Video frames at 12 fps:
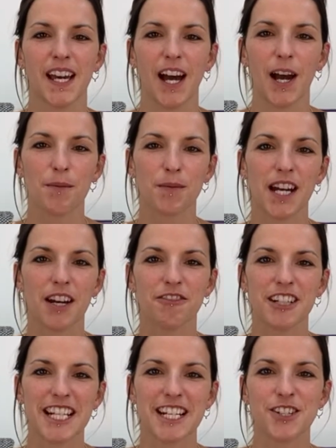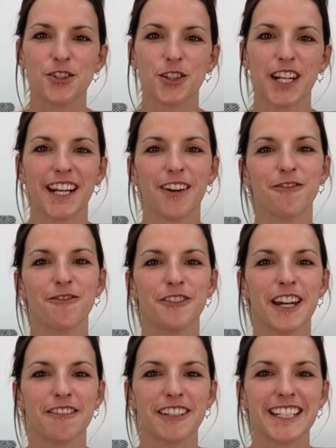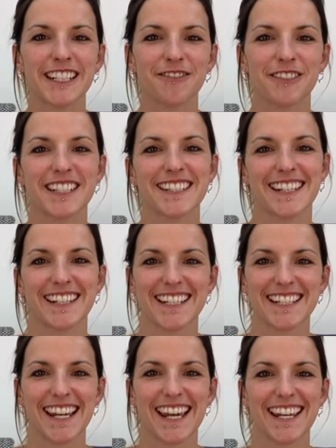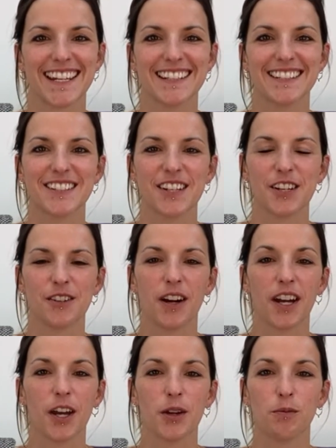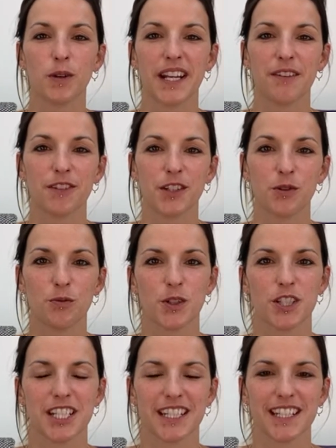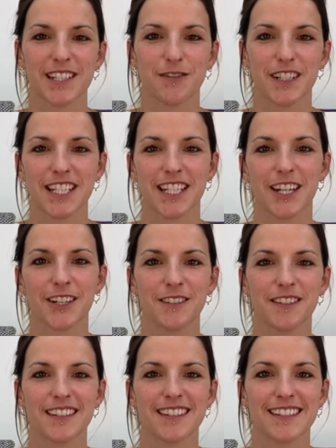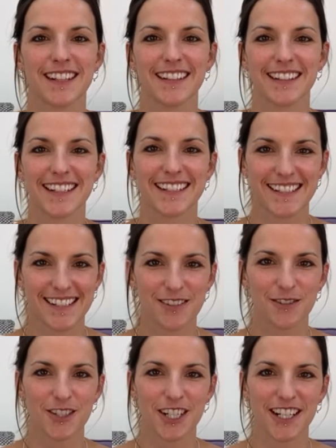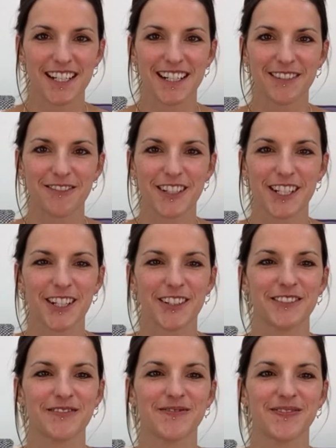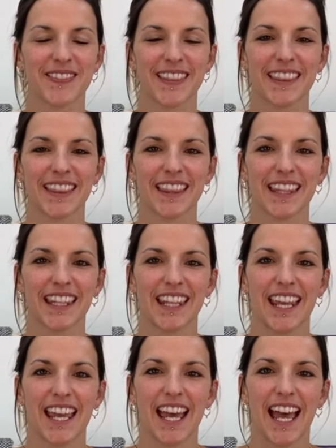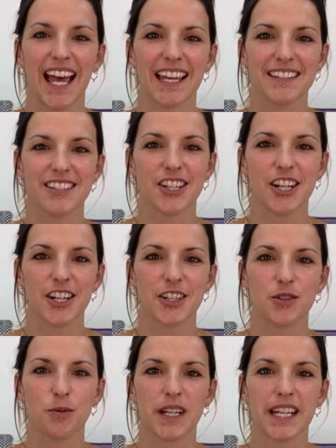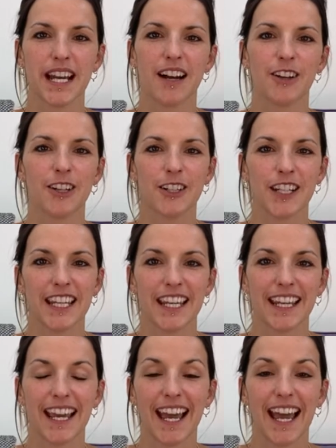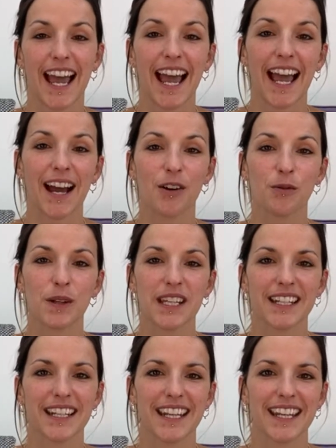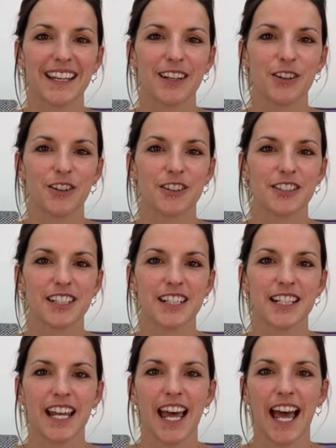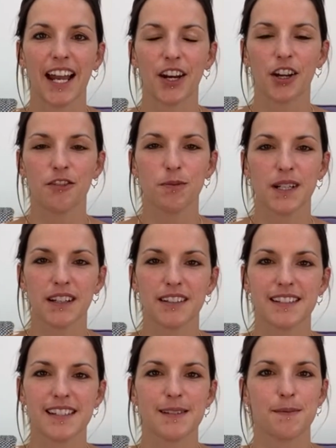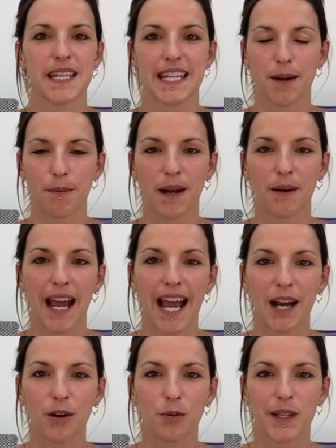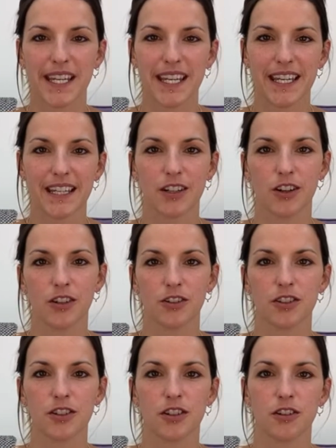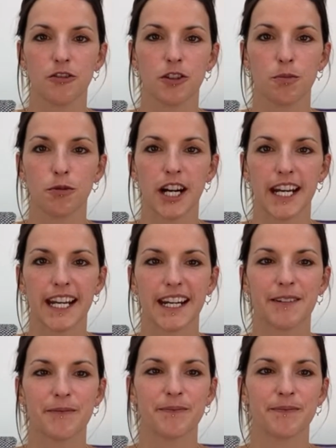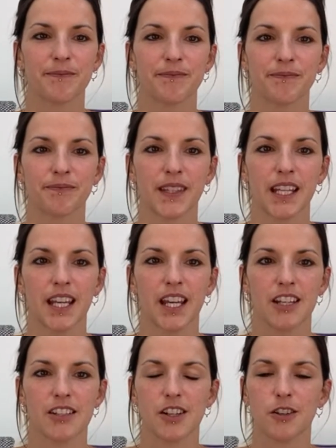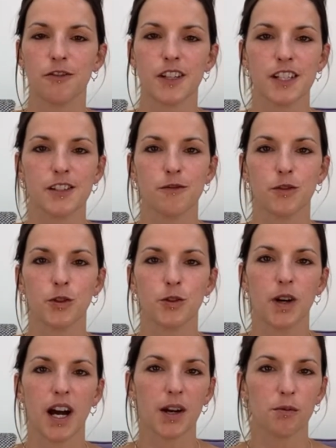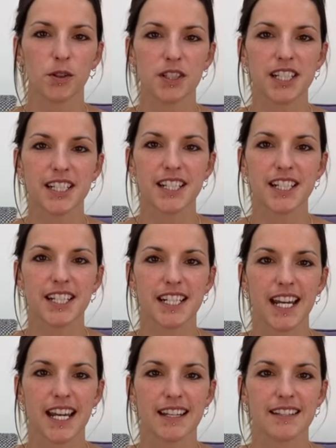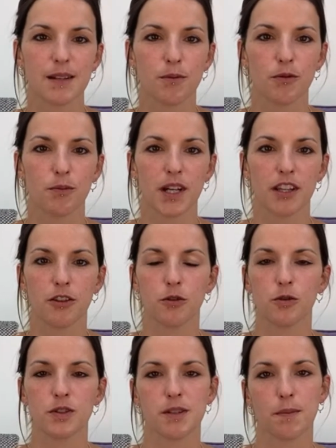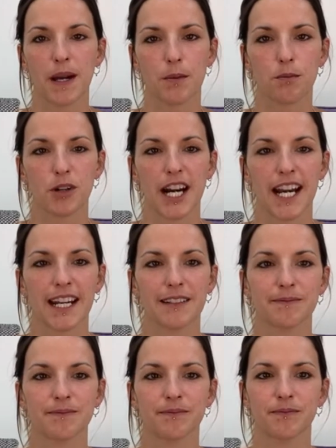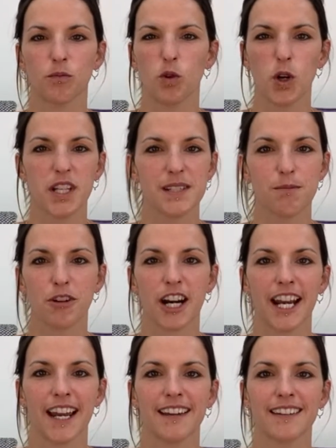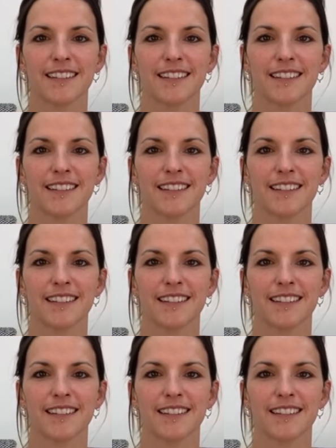I'm currently enjoying a very lovely sunny day, so I hope whenever you're watching this video, the sun is still shining for you. As church, we are looking at how we can hear God, and I've been asked to speak about how we hear God through praying. So first of all, I wanted to share some of my thoughts about praying. What is prayer?